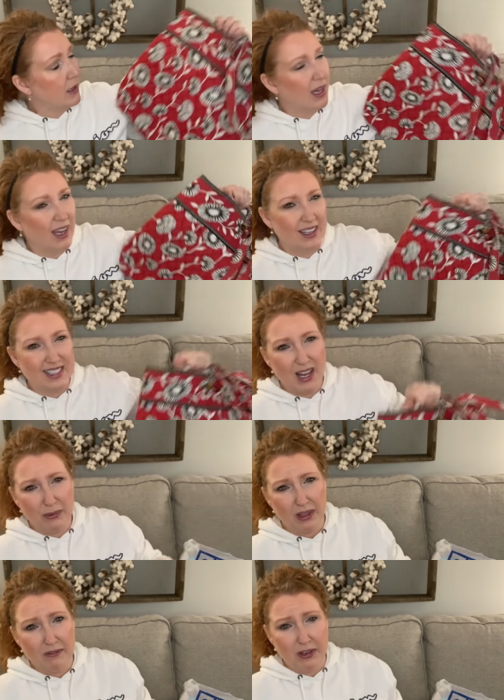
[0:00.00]
Uh, it's not
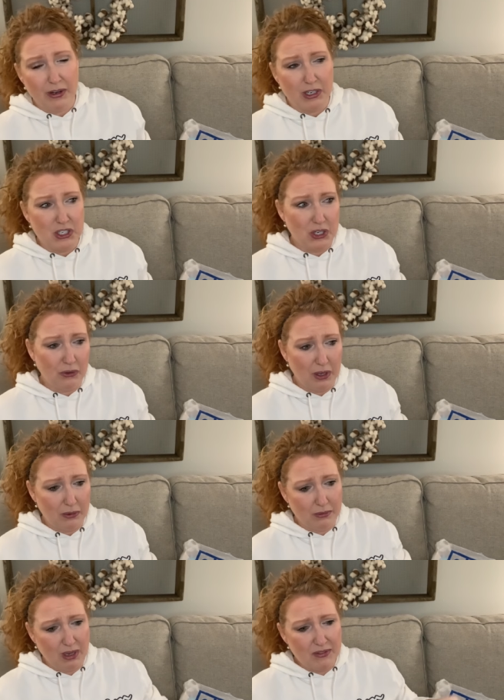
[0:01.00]
really a video I show that.
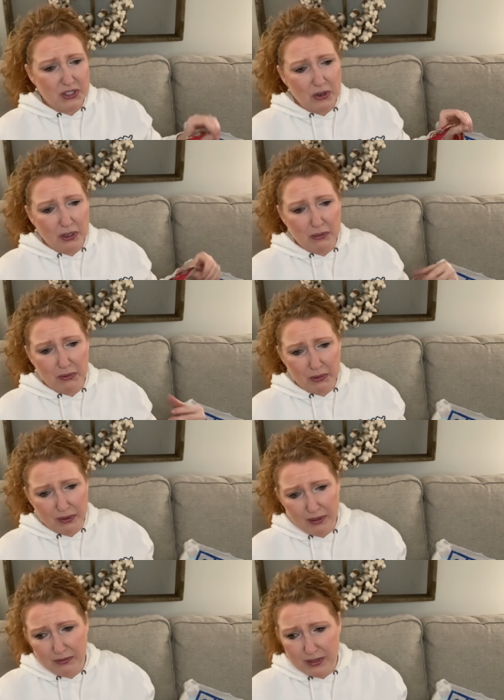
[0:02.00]
I've shown them when
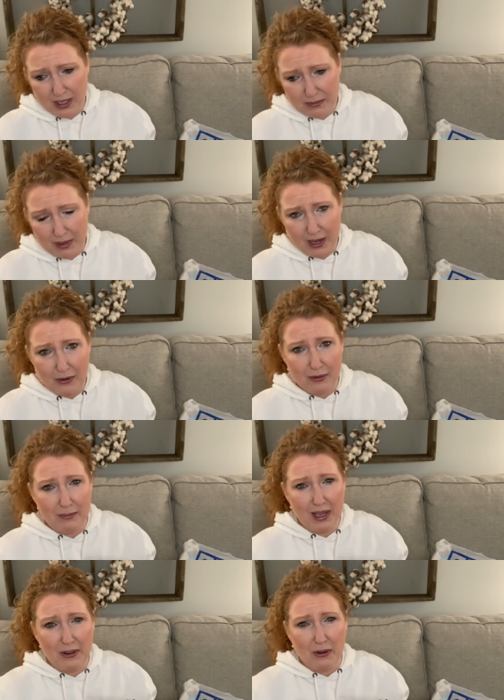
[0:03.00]
we've done made
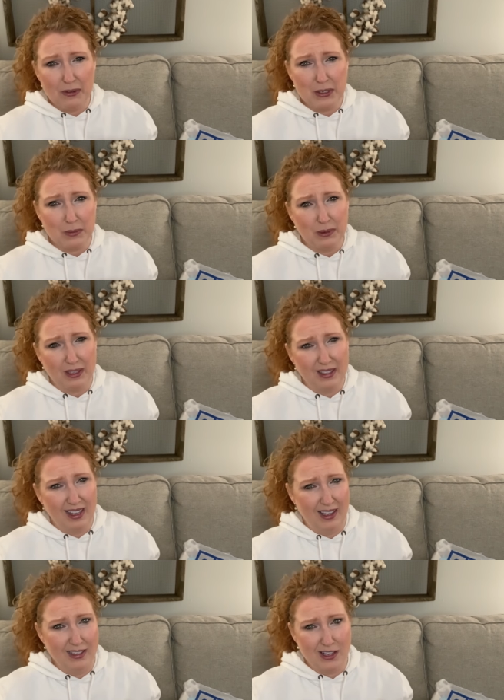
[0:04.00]
makeovers, but
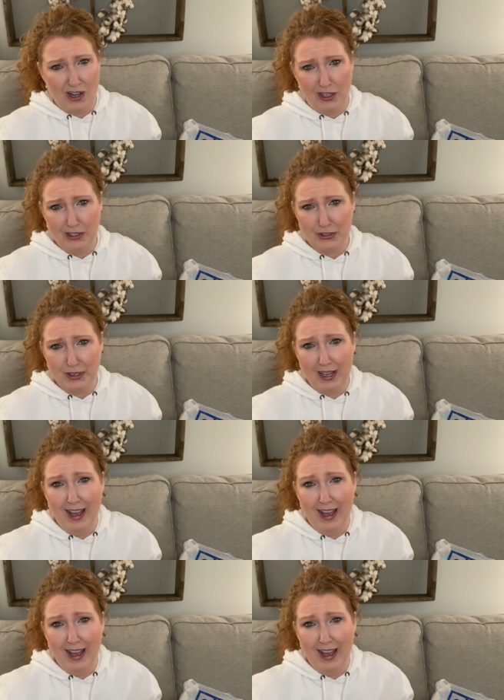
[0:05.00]
it's a hall tree.